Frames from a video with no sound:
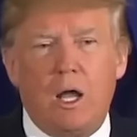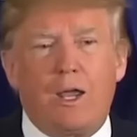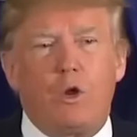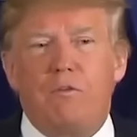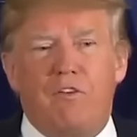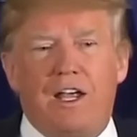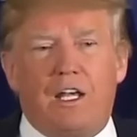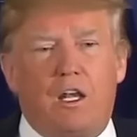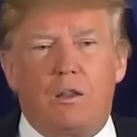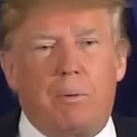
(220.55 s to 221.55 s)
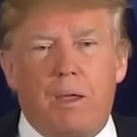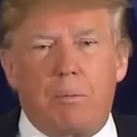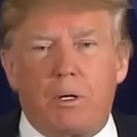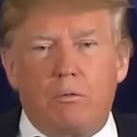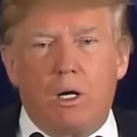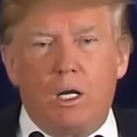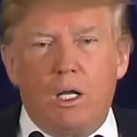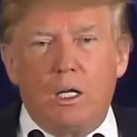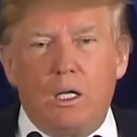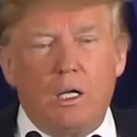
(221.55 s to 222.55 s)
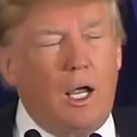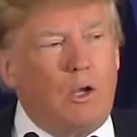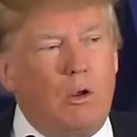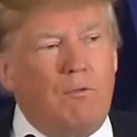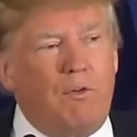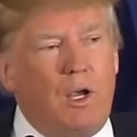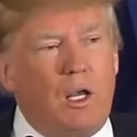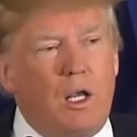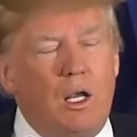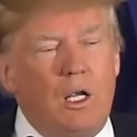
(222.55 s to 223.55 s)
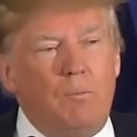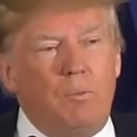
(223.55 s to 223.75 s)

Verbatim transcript: I couldn't find it in the paper, right? I couldn't find it.